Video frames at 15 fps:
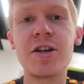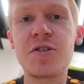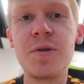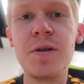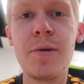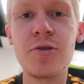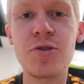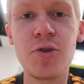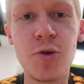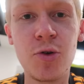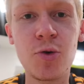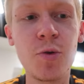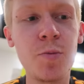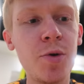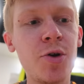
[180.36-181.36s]
Has to be the most
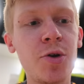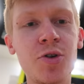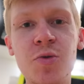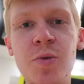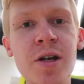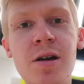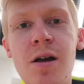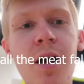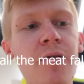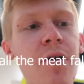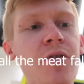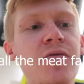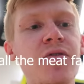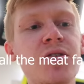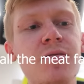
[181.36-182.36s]
awkward burger to eat that I've
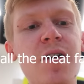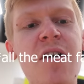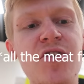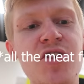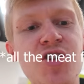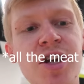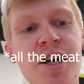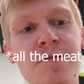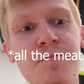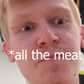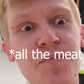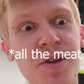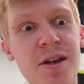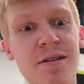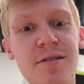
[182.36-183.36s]
ever seen.
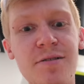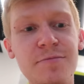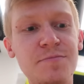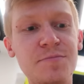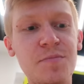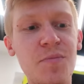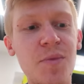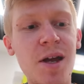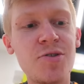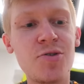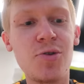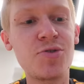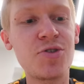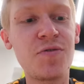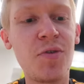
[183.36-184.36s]
It's
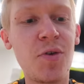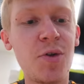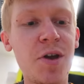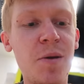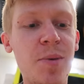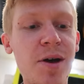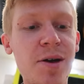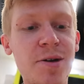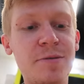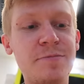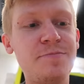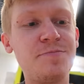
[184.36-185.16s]
all just falling apart.